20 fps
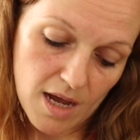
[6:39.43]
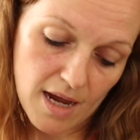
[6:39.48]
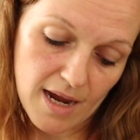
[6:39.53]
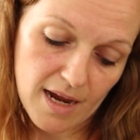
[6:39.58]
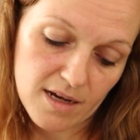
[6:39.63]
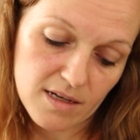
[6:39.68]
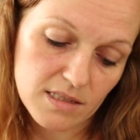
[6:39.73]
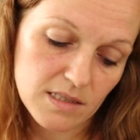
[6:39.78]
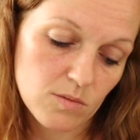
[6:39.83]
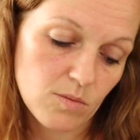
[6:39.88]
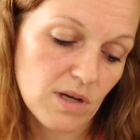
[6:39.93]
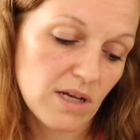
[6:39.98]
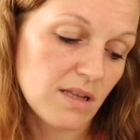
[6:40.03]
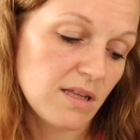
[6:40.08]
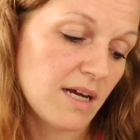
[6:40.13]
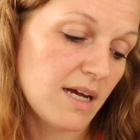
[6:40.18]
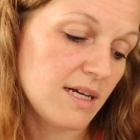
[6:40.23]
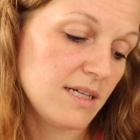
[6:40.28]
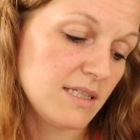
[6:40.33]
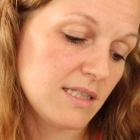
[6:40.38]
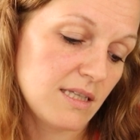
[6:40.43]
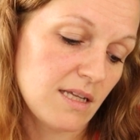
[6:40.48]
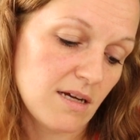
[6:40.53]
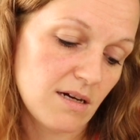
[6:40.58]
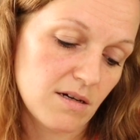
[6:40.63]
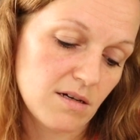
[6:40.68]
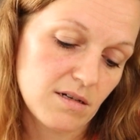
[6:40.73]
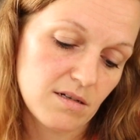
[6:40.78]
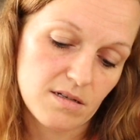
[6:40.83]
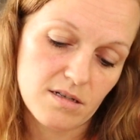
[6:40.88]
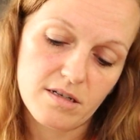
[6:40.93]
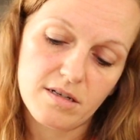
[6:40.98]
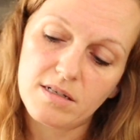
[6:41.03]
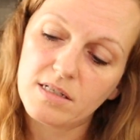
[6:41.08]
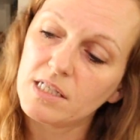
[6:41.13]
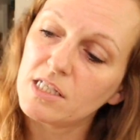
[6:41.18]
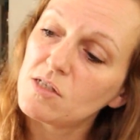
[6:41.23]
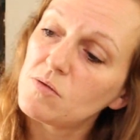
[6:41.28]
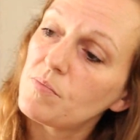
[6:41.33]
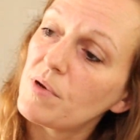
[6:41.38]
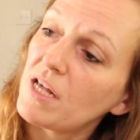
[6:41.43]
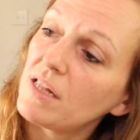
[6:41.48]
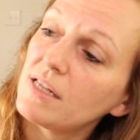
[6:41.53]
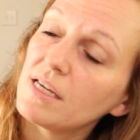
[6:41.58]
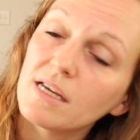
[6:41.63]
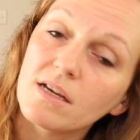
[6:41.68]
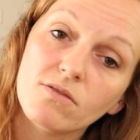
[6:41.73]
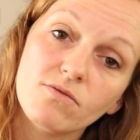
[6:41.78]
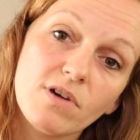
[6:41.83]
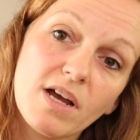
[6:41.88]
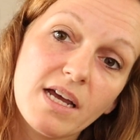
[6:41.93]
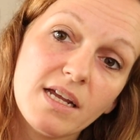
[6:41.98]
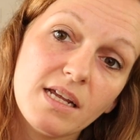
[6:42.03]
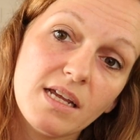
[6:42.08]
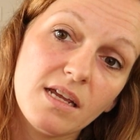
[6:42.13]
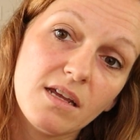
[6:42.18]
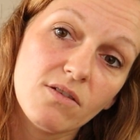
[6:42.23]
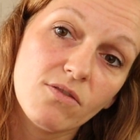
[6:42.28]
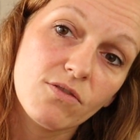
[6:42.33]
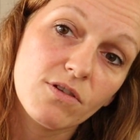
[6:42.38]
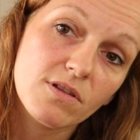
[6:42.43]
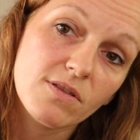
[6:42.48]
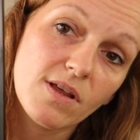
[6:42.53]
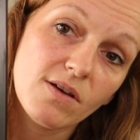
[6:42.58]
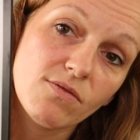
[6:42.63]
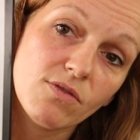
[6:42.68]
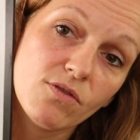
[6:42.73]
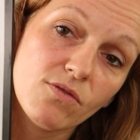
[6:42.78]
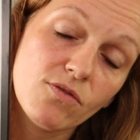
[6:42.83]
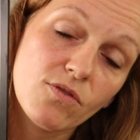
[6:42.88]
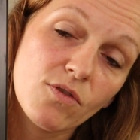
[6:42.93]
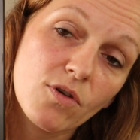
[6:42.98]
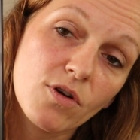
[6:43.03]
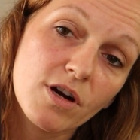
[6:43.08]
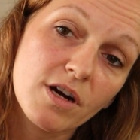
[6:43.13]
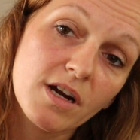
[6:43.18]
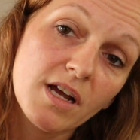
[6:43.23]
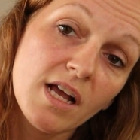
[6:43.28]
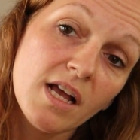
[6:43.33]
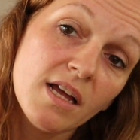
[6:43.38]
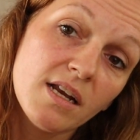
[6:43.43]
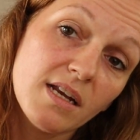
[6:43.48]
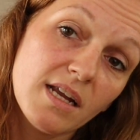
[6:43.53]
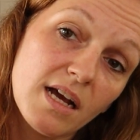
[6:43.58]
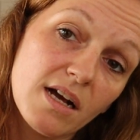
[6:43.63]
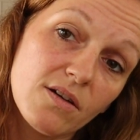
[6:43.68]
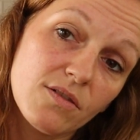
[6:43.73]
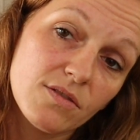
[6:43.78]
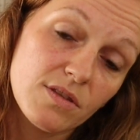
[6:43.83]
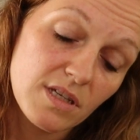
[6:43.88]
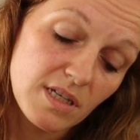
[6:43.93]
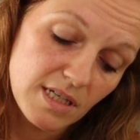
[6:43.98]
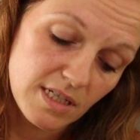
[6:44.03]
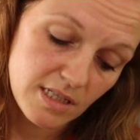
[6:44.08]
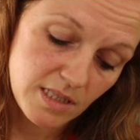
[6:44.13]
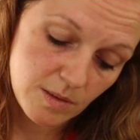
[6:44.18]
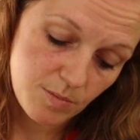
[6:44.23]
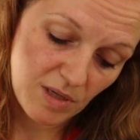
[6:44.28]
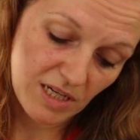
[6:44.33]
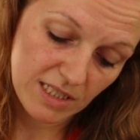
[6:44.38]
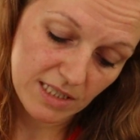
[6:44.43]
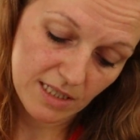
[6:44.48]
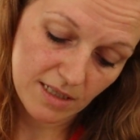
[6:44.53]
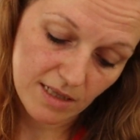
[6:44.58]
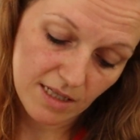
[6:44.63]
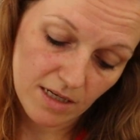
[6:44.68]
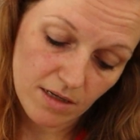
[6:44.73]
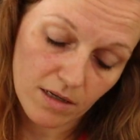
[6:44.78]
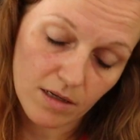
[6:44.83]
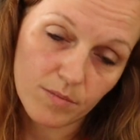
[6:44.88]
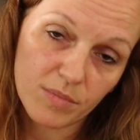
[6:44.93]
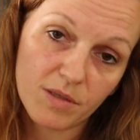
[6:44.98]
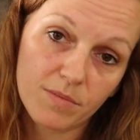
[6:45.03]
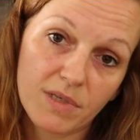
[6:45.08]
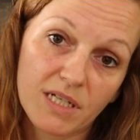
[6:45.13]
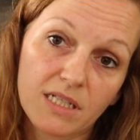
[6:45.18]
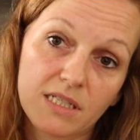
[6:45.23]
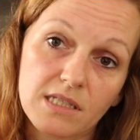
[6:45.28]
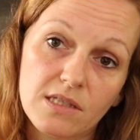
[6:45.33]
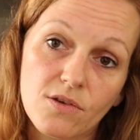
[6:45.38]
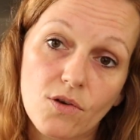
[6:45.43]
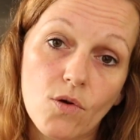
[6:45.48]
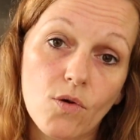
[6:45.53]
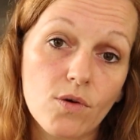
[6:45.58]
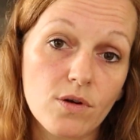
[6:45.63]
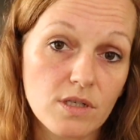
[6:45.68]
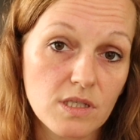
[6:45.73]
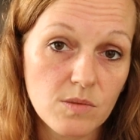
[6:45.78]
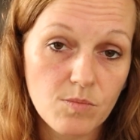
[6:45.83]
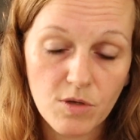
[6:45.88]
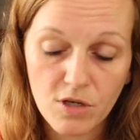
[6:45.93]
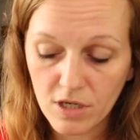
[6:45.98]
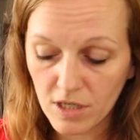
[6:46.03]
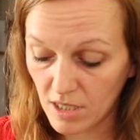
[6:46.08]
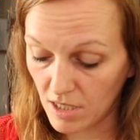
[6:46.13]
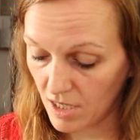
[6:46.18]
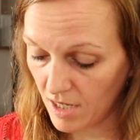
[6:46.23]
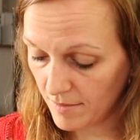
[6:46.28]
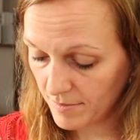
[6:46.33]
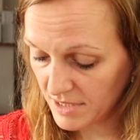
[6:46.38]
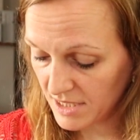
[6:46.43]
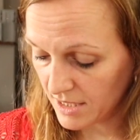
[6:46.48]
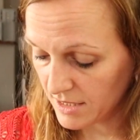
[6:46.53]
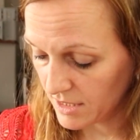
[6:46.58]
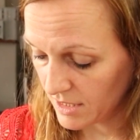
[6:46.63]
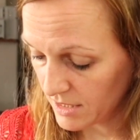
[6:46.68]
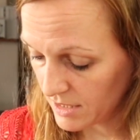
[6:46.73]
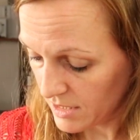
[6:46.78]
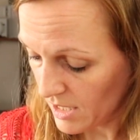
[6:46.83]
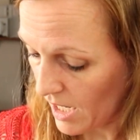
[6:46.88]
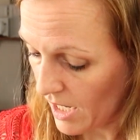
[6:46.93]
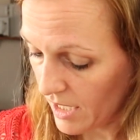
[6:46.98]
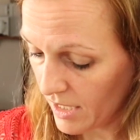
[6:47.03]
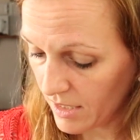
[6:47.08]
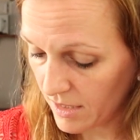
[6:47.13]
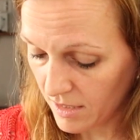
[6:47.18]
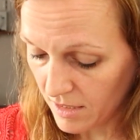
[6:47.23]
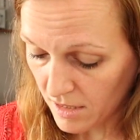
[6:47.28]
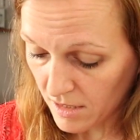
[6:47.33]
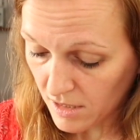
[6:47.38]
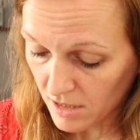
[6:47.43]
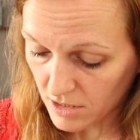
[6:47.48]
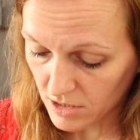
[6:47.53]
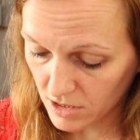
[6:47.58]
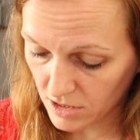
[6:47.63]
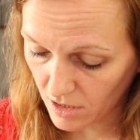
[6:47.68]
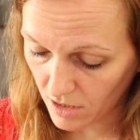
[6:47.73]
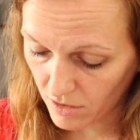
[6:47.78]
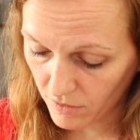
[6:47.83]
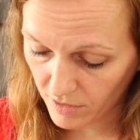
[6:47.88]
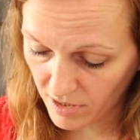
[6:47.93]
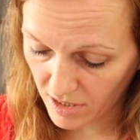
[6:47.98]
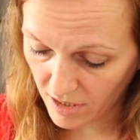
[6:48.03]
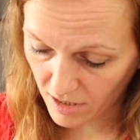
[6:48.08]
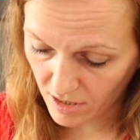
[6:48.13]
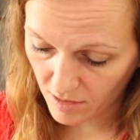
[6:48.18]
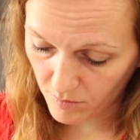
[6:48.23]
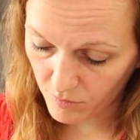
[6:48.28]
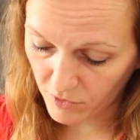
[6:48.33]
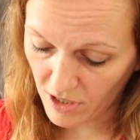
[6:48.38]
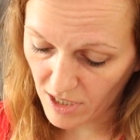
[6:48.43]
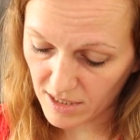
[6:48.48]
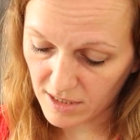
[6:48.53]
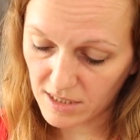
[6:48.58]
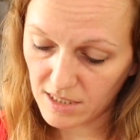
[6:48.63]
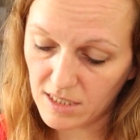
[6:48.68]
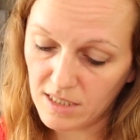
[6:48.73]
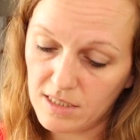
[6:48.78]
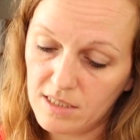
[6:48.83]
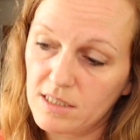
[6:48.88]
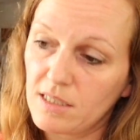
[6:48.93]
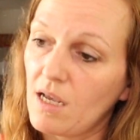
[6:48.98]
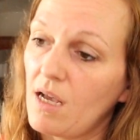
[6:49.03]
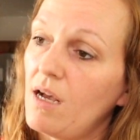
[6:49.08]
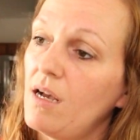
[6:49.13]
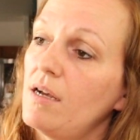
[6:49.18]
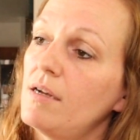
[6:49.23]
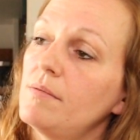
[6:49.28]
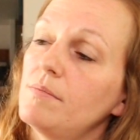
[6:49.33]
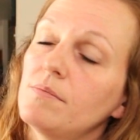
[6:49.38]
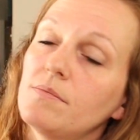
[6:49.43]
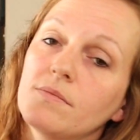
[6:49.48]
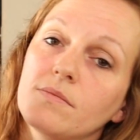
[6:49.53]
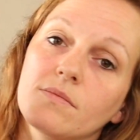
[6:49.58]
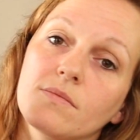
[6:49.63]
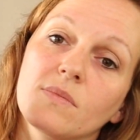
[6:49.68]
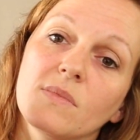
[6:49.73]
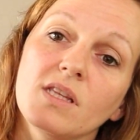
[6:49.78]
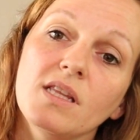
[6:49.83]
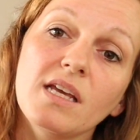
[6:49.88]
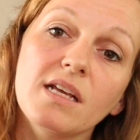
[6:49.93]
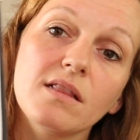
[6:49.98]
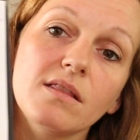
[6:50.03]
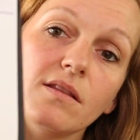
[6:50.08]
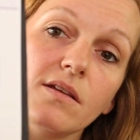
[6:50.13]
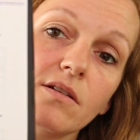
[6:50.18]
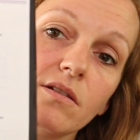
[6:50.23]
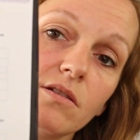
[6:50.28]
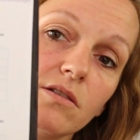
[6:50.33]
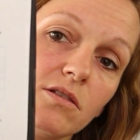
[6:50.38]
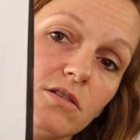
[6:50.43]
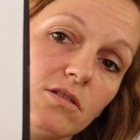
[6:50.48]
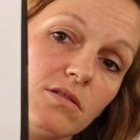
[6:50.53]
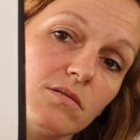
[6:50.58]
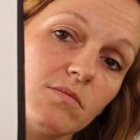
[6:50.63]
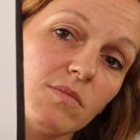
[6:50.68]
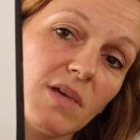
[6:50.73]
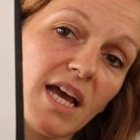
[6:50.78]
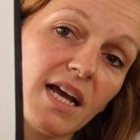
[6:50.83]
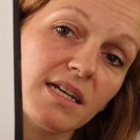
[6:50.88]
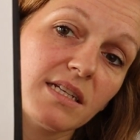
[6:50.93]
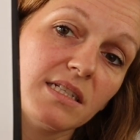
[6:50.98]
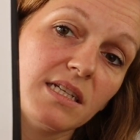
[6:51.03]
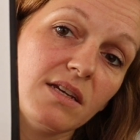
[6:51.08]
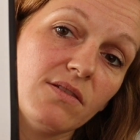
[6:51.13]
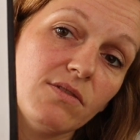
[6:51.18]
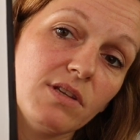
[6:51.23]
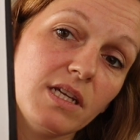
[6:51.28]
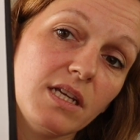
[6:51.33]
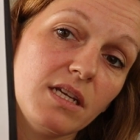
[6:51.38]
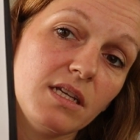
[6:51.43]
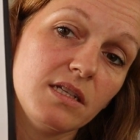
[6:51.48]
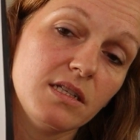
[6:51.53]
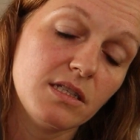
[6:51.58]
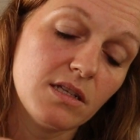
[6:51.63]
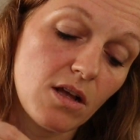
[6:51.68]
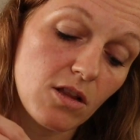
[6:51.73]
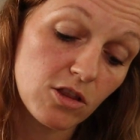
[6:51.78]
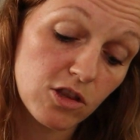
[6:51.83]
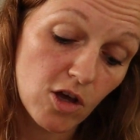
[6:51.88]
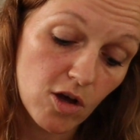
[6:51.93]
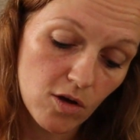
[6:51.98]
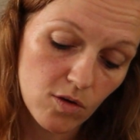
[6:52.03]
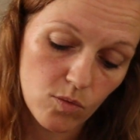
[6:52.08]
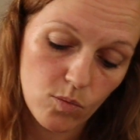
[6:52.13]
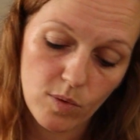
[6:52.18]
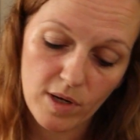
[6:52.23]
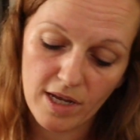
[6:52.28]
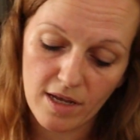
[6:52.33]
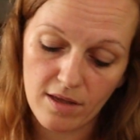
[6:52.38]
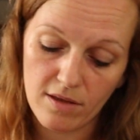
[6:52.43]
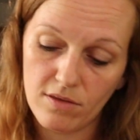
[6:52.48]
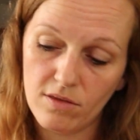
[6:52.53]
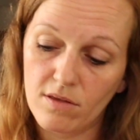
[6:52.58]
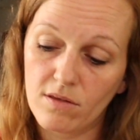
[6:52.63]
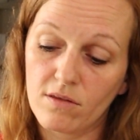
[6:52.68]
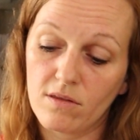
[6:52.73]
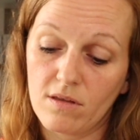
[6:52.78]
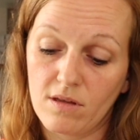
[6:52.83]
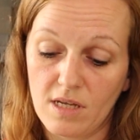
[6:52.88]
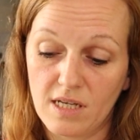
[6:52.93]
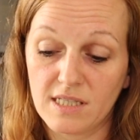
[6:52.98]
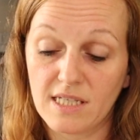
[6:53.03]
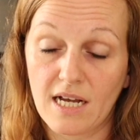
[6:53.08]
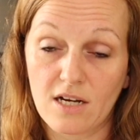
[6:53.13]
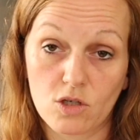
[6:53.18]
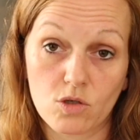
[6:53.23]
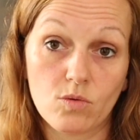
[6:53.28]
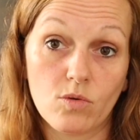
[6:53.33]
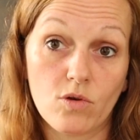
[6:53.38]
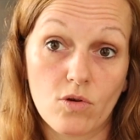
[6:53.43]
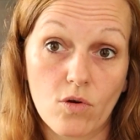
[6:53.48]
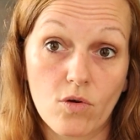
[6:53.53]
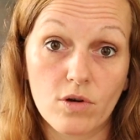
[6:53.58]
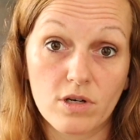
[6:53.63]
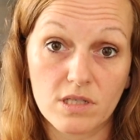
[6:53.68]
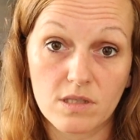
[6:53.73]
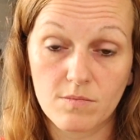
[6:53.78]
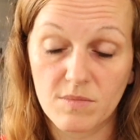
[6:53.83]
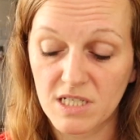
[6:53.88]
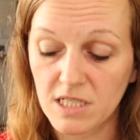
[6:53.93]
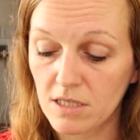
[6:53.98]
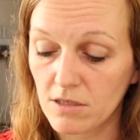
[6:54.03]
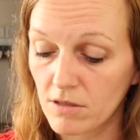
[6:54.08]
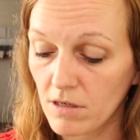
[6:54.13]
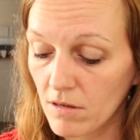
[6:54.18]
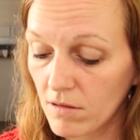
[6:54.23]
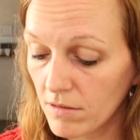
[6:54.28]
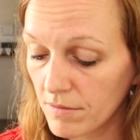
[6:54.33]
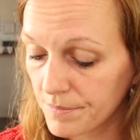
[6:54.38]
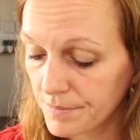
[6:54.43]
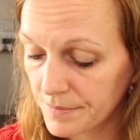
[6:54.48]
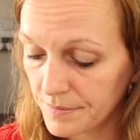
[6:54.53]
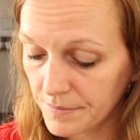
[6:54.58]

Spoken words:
as well as their spelling and writing for level 4. Now this basically complements the course book. It comes as a set, so he can practice like little activities along with his actual course material.